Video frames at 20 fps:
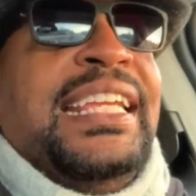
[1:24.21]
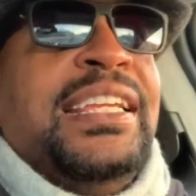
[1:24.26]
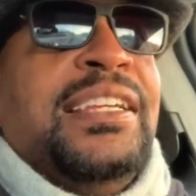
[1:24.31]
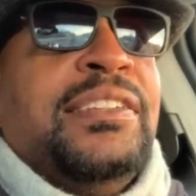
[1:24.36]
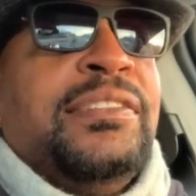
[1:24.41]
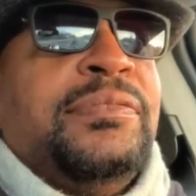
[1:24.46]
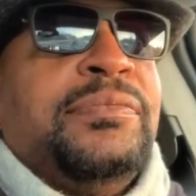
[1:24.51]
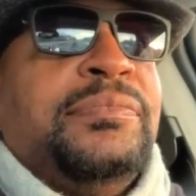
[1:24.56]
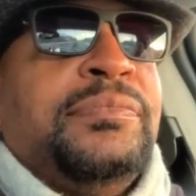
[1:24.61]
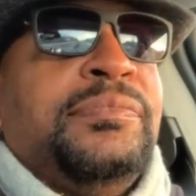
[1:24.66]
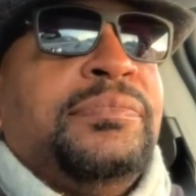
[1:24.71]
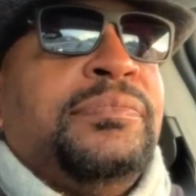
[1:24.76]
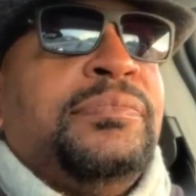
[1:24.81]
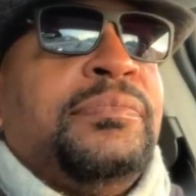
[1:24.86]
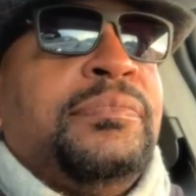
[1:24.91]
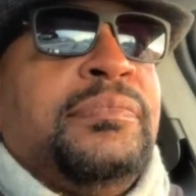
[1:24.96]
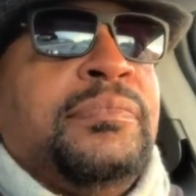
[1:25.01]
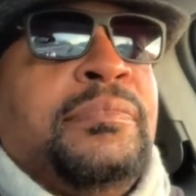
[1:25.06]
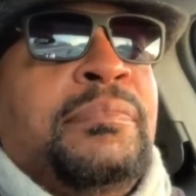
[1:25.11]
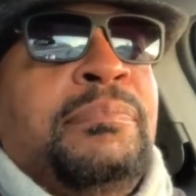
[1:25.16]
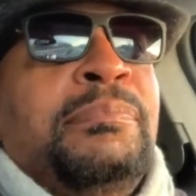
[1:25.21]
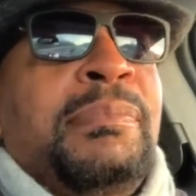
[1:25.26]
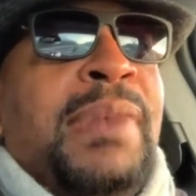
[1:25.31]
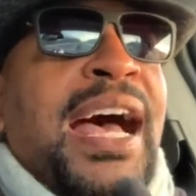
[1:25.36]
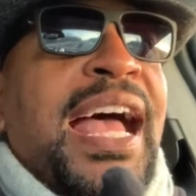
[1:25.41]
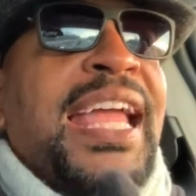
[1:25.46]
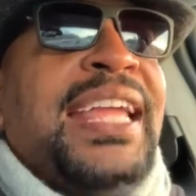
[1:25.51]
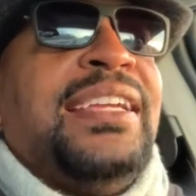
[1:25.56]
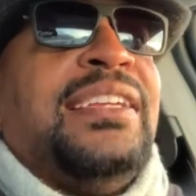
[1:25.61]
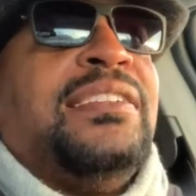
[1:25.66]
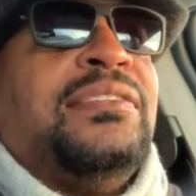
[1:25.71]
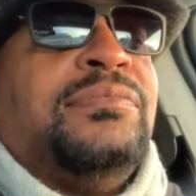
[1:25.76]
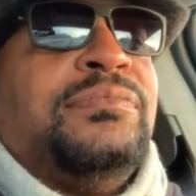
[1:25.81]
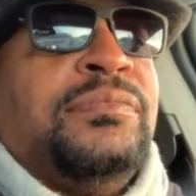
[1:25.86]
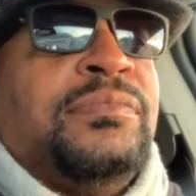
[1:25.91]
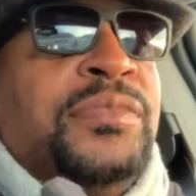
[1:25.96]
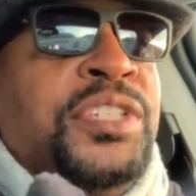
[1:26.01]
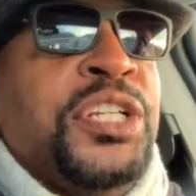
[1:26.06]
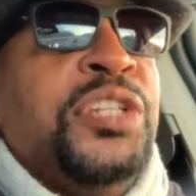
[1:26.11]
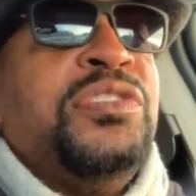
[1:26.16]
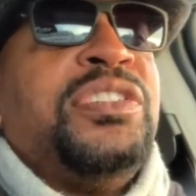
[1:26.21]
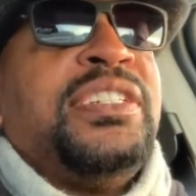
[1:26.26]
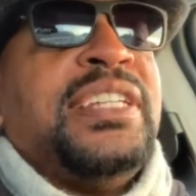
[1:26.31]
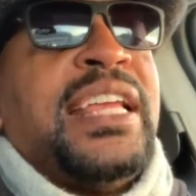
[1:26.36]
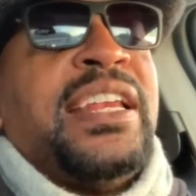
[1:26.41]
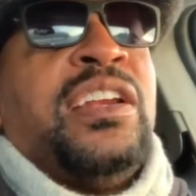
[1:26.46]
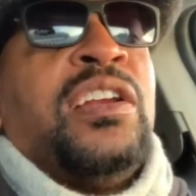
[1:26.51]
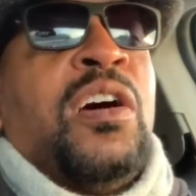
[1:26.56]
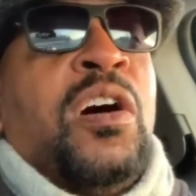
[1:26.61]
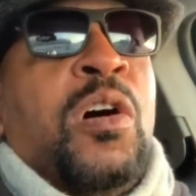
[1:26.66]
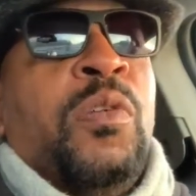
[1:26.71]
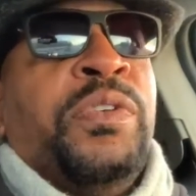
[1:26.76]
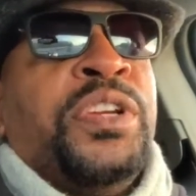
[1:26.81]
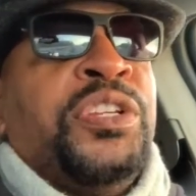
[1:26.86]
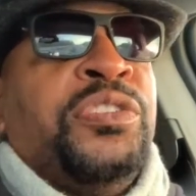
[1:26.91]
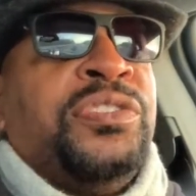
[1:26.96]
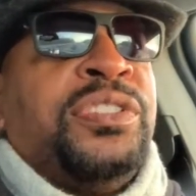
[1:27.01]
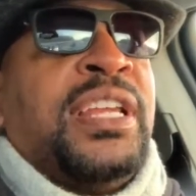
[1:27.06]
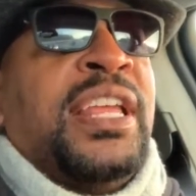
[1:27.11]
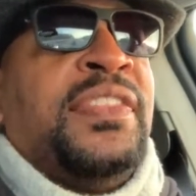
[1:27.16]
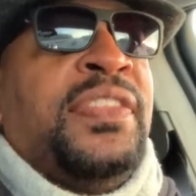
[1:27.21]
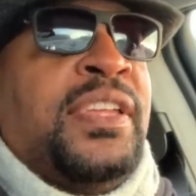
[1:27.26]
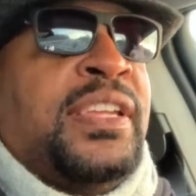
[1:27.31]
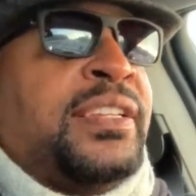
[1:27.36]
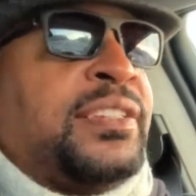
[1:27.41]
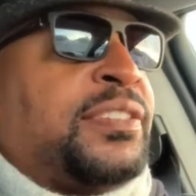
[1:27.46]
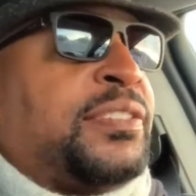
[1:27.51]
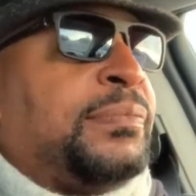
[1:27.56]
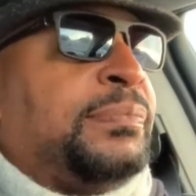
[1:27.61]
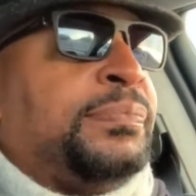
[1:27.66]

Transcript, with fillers: Mike, you said it all when you said this.